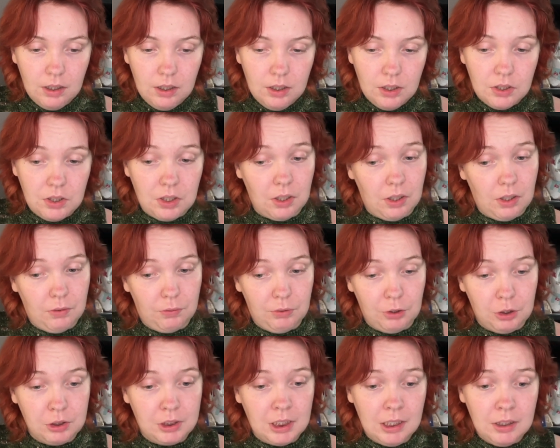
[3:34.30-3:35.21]
So for
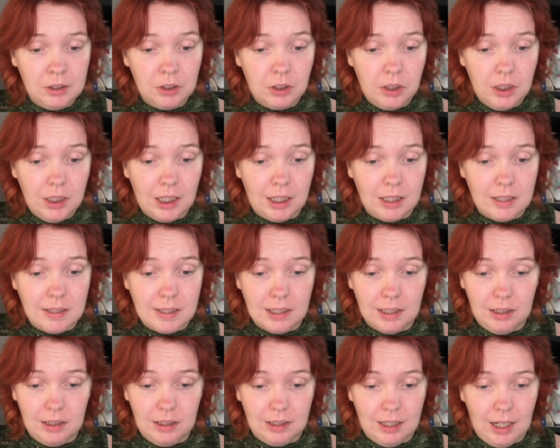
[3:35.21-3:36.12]
January, I
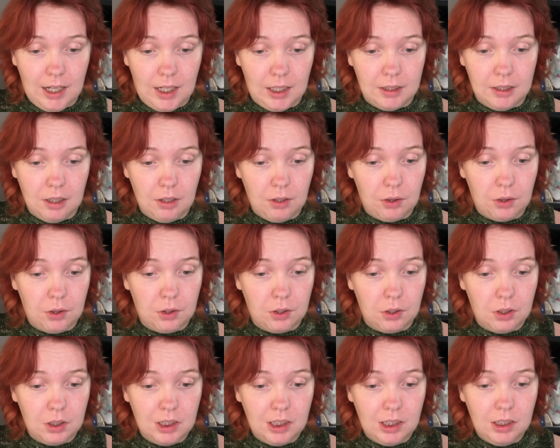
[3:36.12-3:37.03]
still had
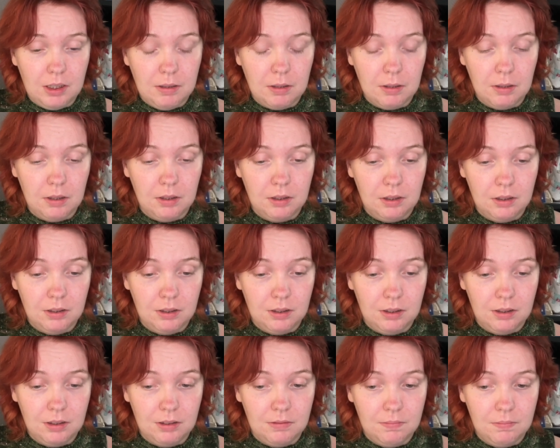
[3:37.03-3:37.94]
30
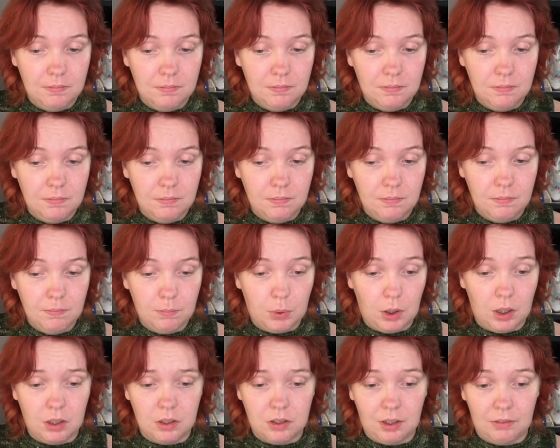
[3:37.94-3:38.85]

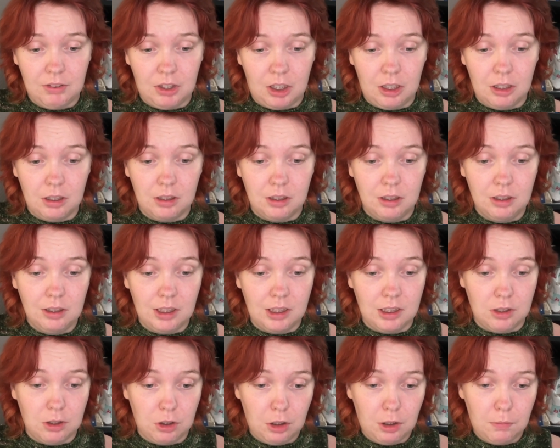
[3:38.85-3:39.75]
balls of yarn in
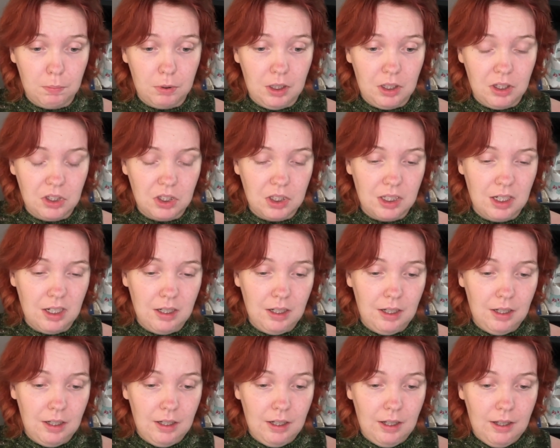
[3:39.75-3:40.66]
surplus
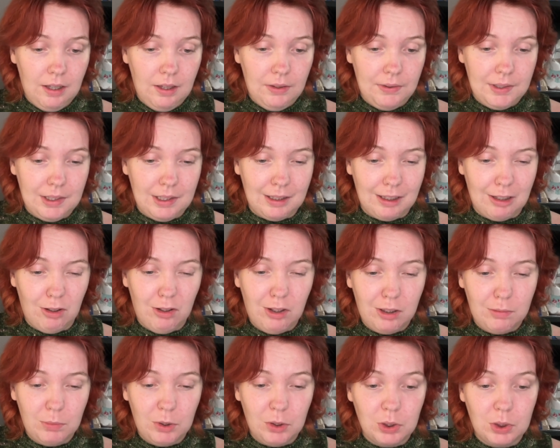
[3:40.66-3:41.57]
and
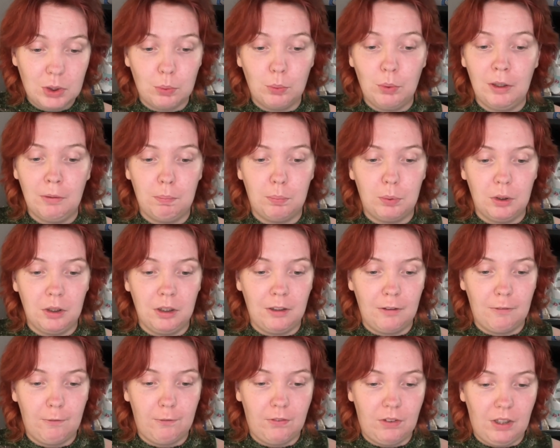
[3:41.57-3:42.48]
almost
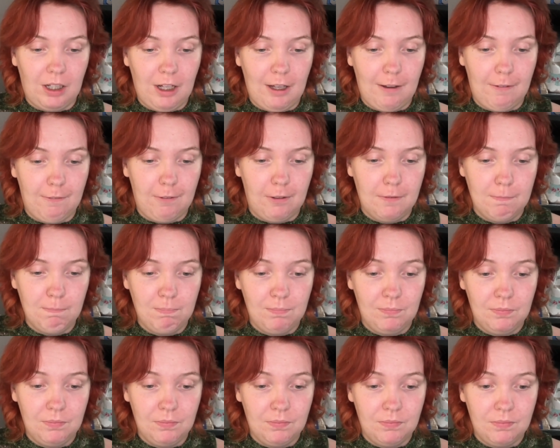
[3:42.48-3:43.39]
1.5
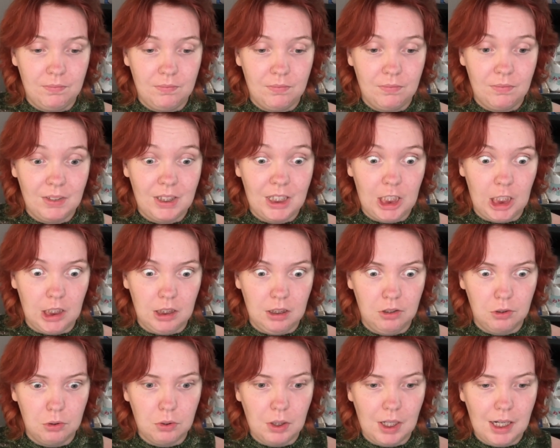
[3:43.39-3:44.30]

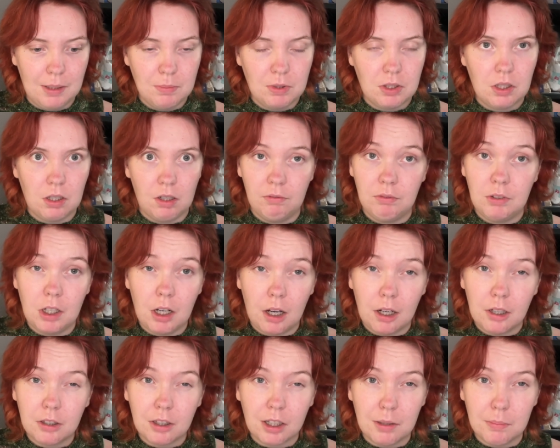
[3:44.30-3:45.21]
kilograms of
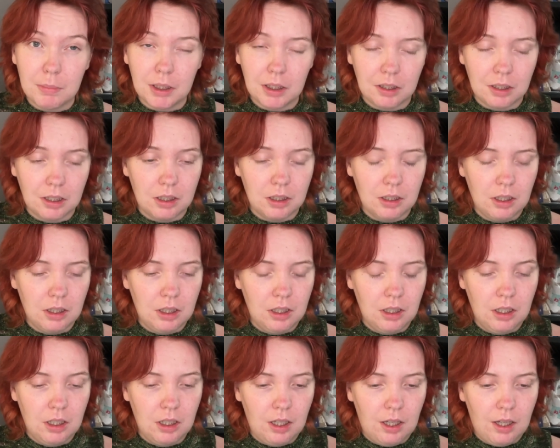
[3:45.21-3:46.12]
yarn come in,
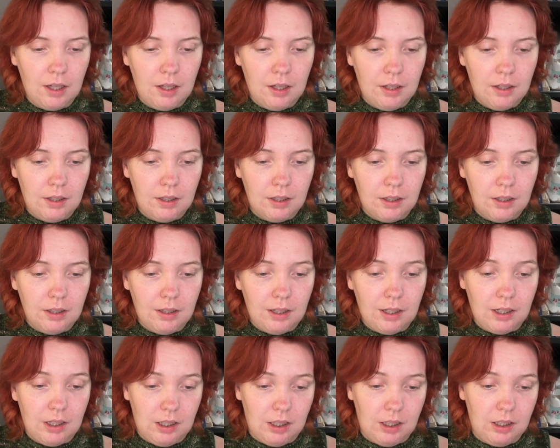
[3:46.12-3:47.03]

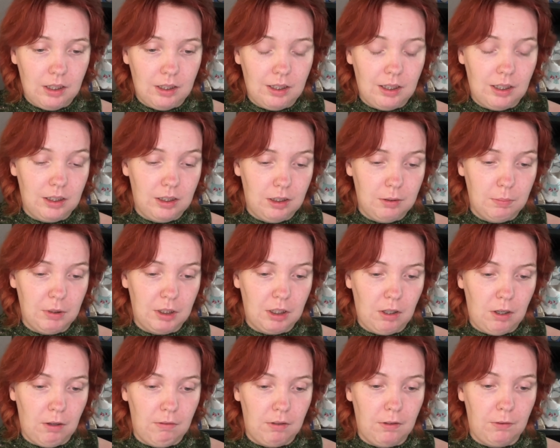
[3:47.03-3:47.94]
and a little bit
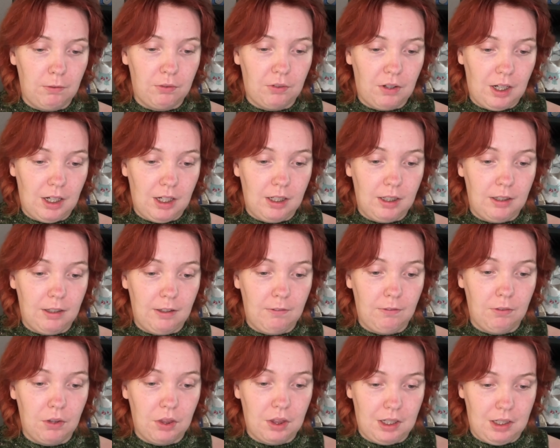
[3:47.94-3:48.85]
over
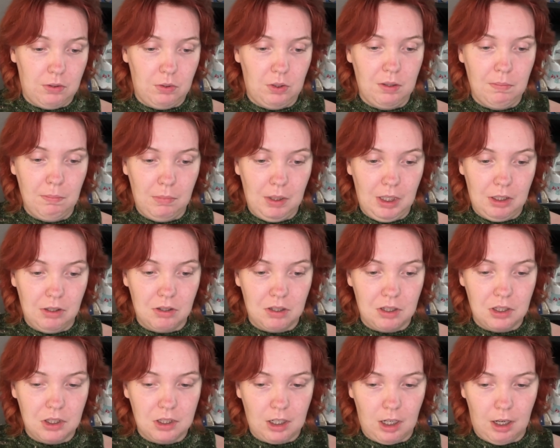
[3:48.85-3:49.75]
5,000
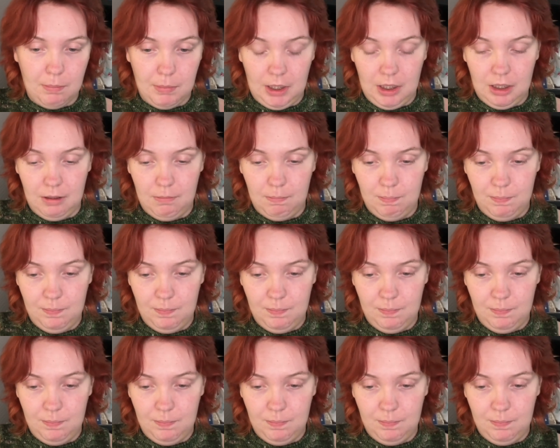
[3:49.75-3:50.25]
meters come in